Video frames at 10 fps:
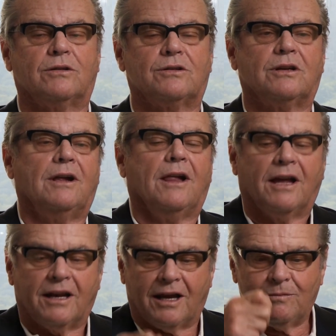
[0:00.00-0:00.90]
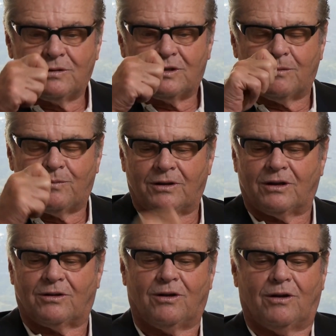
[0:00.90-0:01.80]
"I'm not going to work until the day
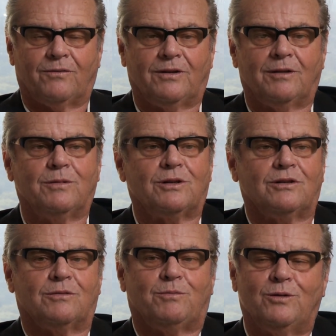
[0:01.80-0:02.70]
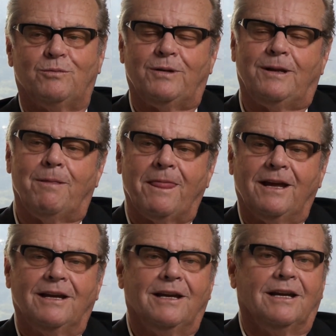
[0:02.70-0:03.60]
I die. That's not why I
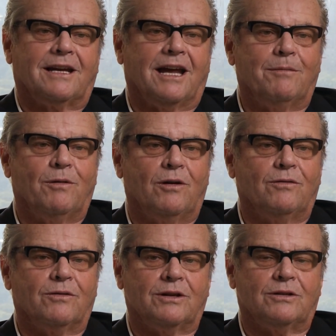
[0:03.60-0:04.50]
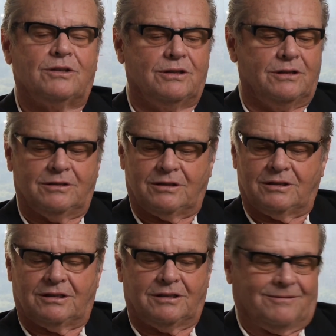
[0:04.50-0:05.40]
started this. I mean,
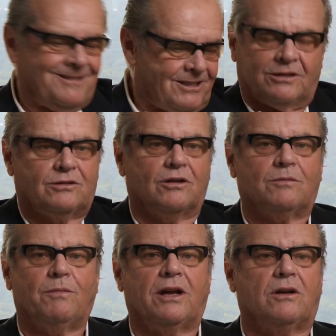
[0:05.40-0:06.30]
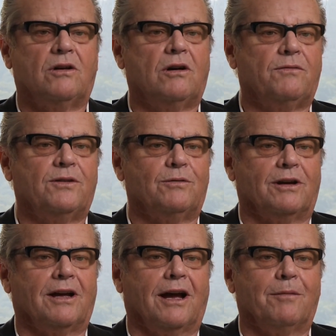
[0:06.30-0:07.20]
I'm not driven. I was
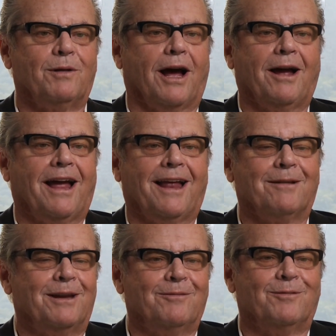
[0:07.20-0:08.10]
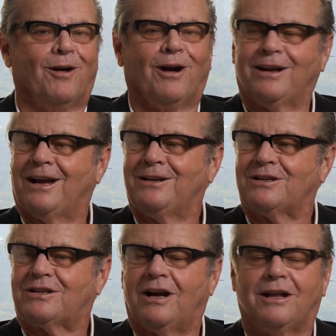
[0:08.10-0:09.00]
driven, but I'm not. I
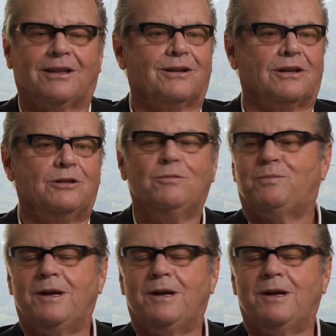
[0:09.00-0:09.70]
don't have to be out there